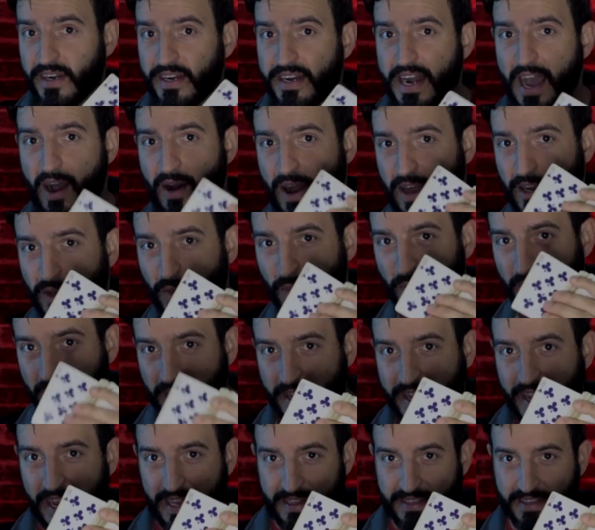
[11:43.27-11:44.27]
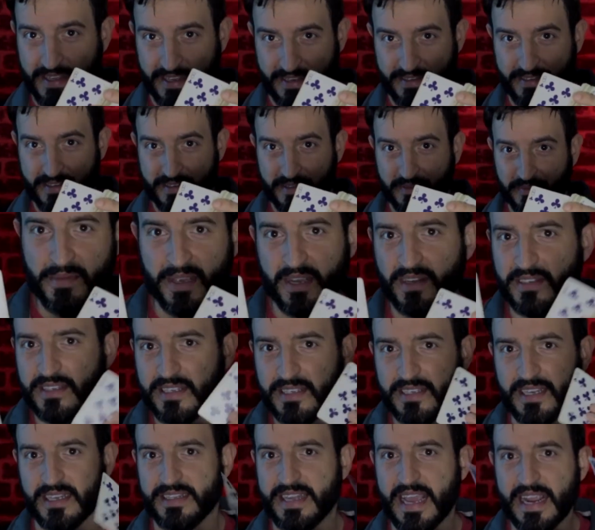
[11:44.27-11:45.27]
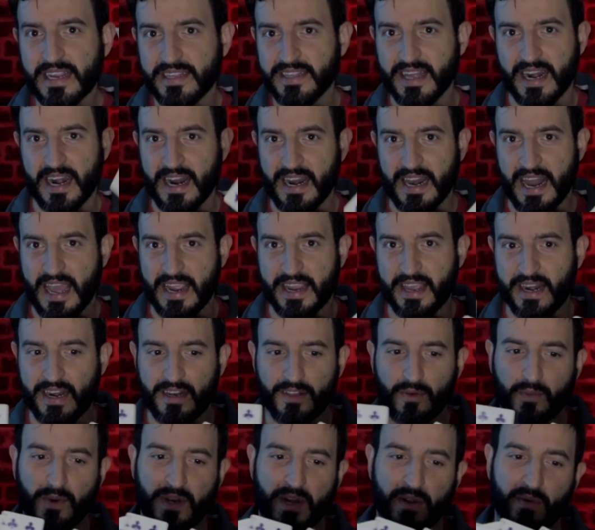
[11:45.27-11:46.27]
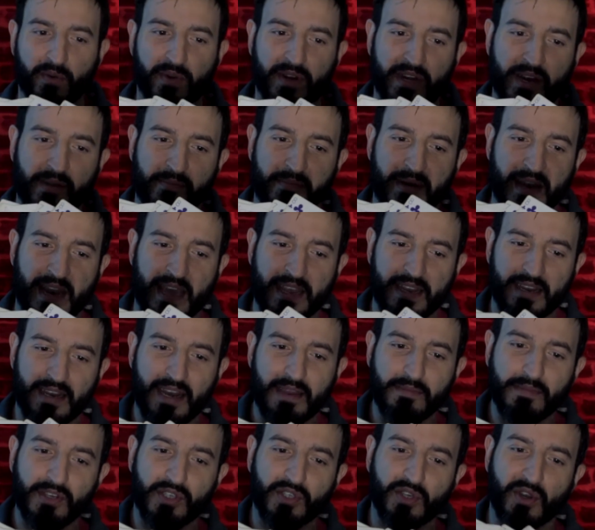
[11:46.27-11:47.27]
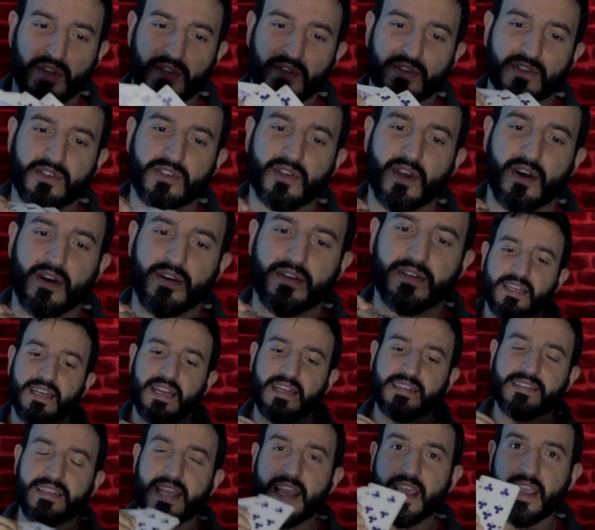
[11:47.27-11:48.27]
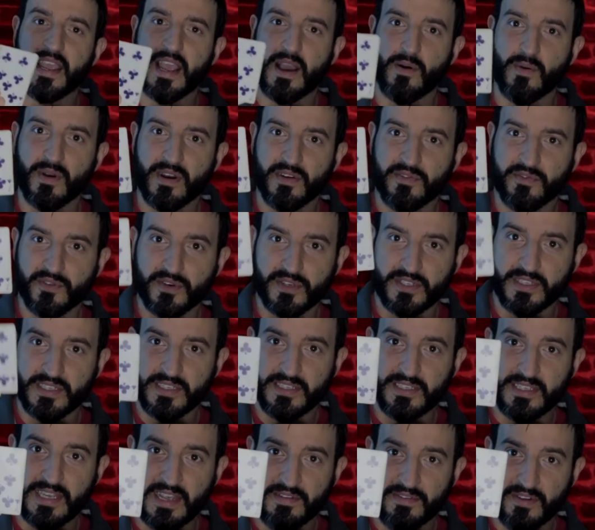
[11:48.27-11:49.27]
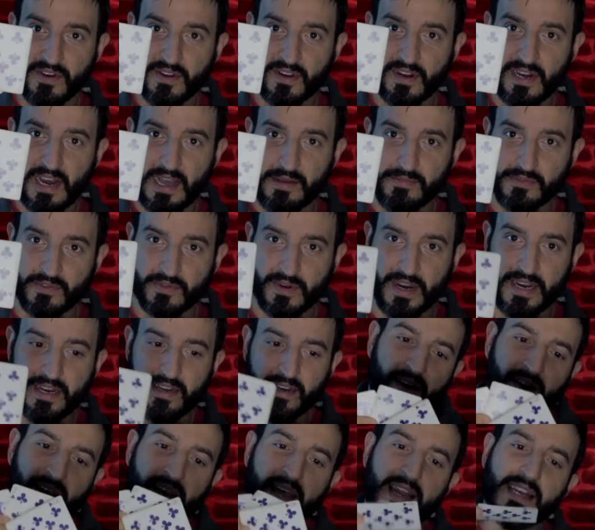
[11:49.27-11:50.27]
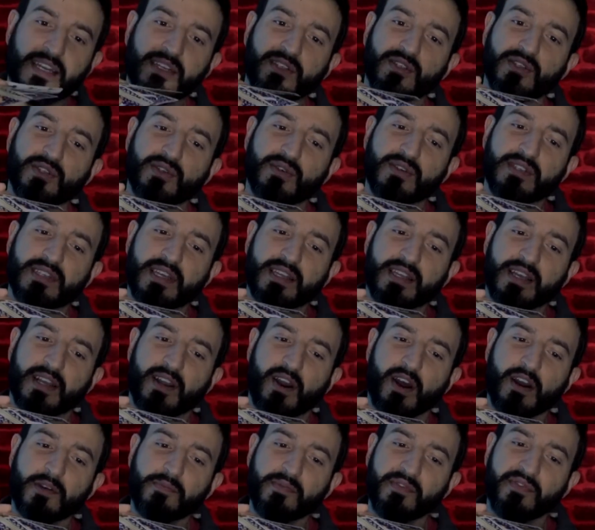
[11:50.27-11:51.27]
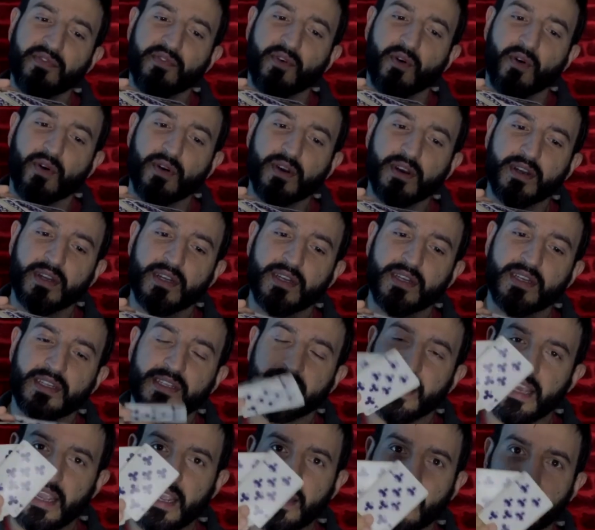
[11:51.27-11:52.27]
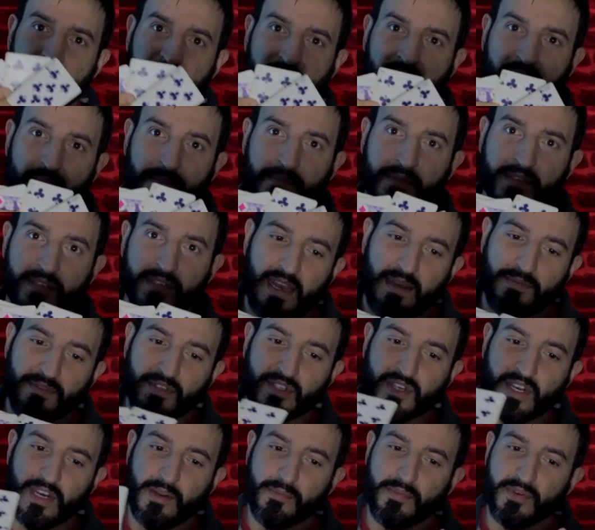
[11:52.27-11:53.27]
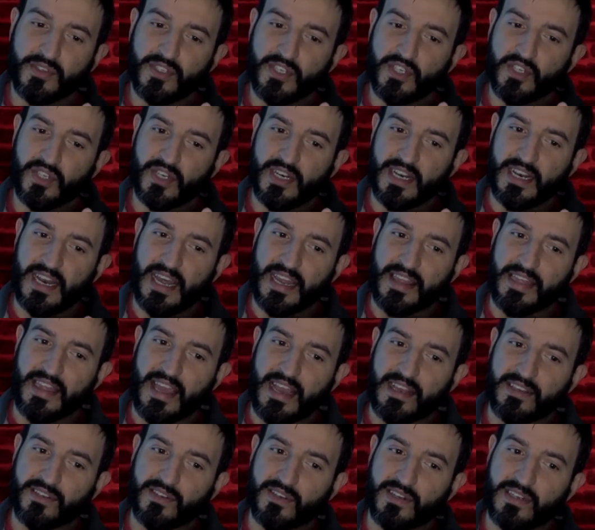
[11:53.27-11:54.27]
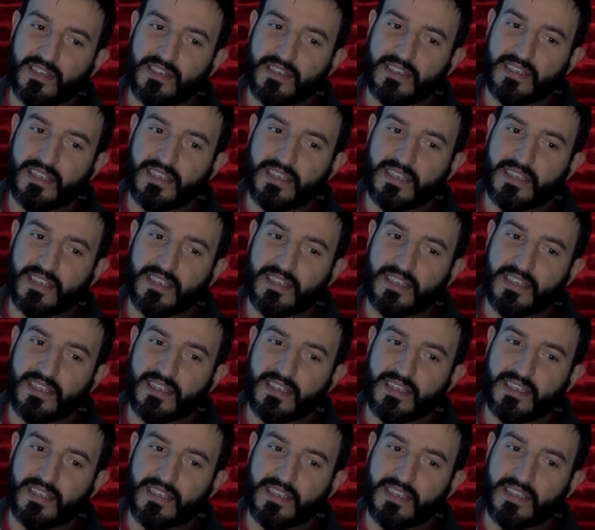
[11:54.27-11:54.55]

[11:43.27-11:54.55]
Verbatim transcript: Now, I don't want to cut this because it's a deck that I like and I don't want to ruin it. But like, let me show you. So let's say I want to force the seven of clubs, right? All I need to do is that the card before the eight of clubs, I'm just going to position it like that. So it's